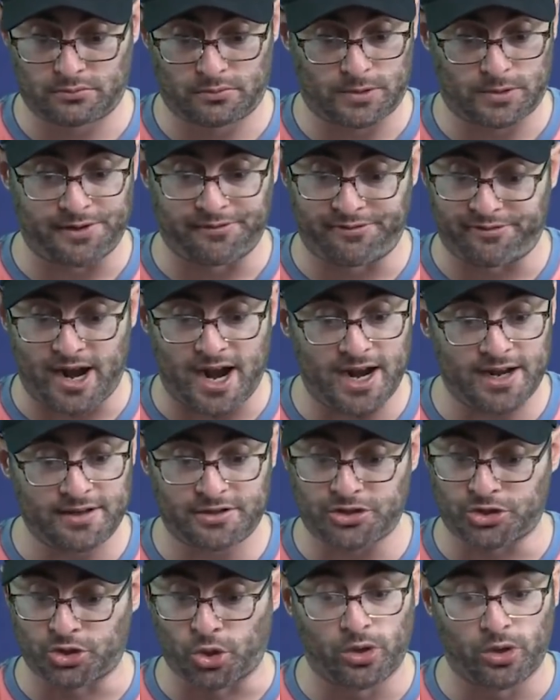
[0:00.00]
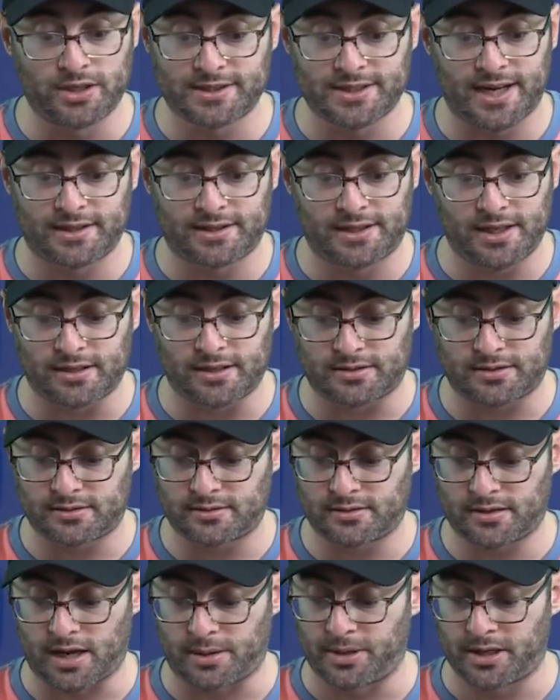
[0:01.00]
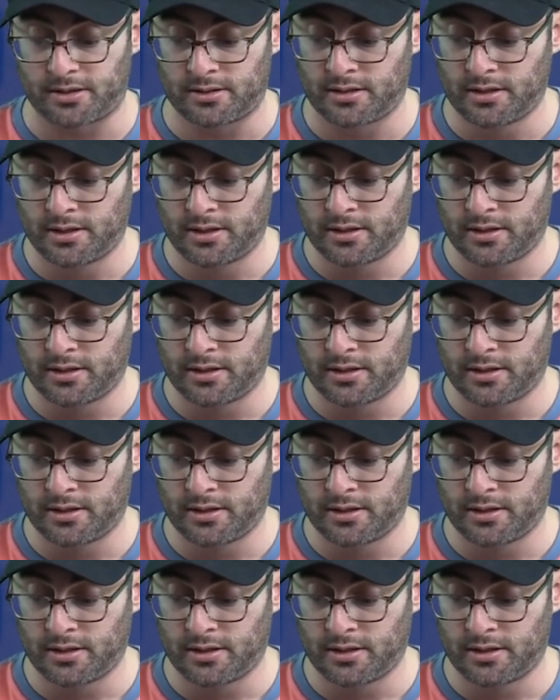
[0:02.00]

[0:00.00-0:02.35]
can find stories like this. I mean,